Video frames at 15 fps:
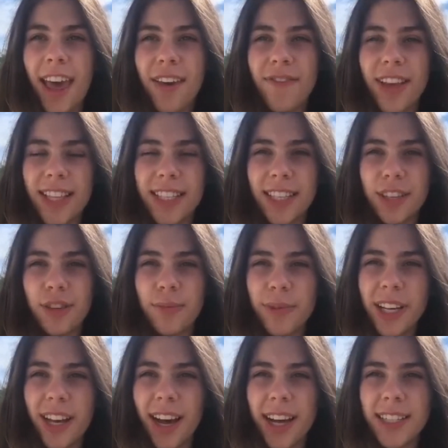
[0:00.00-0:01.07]
advancing
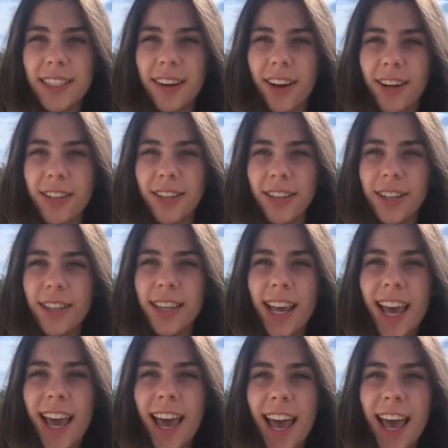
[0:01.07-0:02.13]
humankind on Earth
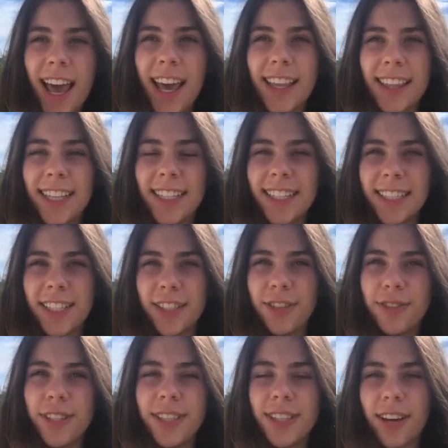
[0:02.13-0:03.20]
and leading to
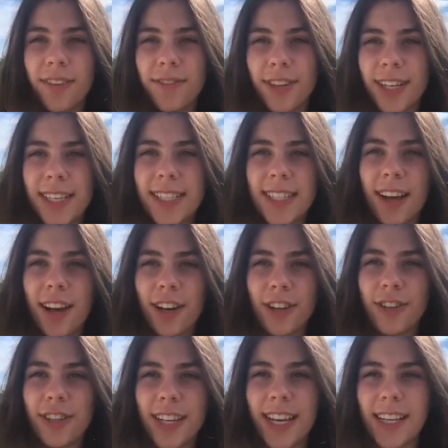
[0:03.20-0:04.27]
new discoveries on
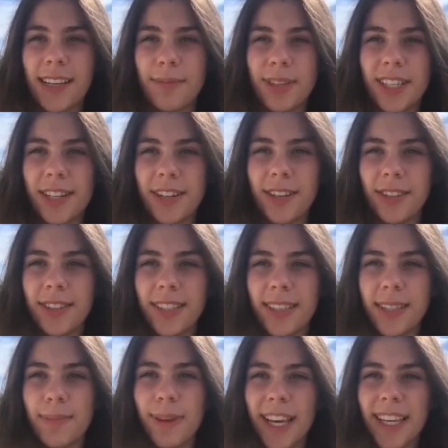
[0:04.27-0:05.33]
creating materials
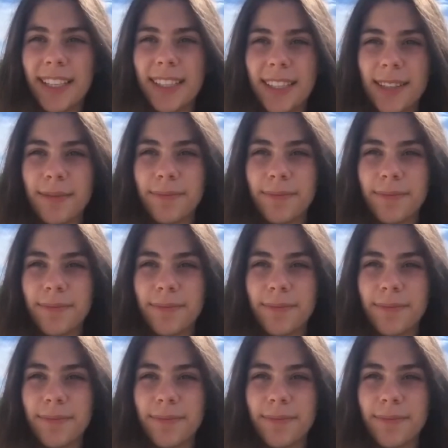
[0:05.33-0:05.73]
in space.